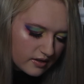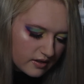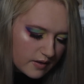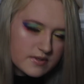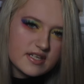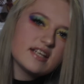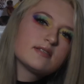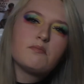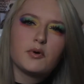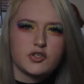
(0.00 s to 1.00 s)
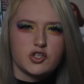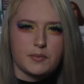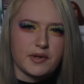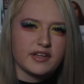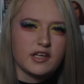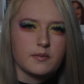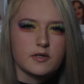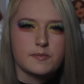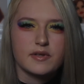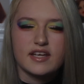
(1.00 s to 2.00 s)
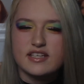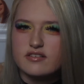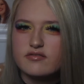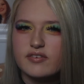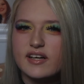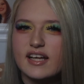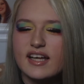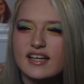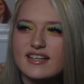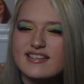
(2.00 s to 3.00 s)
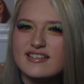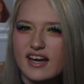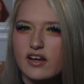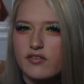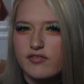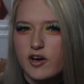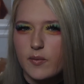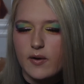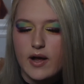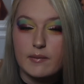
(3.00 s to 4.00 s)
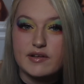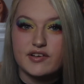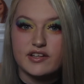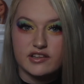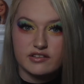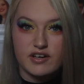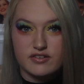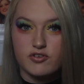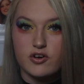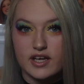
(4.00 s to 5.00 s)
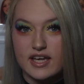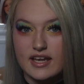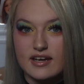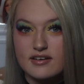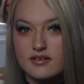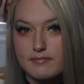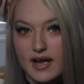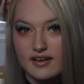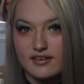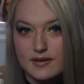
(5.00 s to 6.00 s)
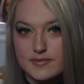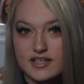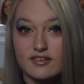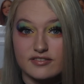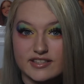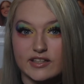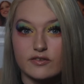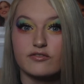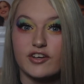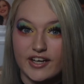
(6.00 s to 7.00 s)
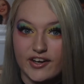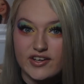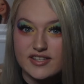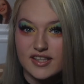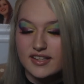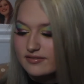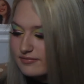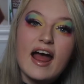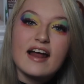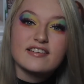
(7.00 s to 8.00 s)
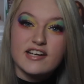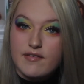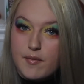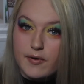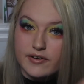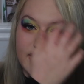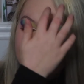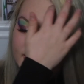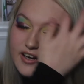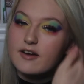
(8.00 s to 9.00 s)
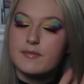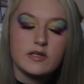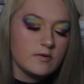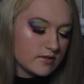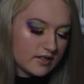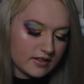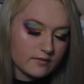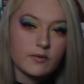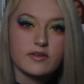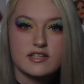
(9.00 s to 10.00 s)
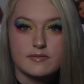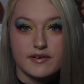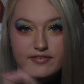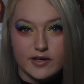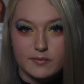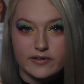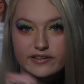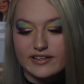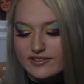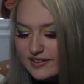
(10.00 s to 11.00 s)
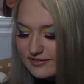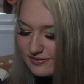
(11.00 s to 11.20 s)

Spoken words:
It was NYX and Body Shop, I think it was, but they didn't really stay on very well. However, the Red Rock in MAC lipstick stayed on really nicely. And another product that I've been using, well, this is my final product actually.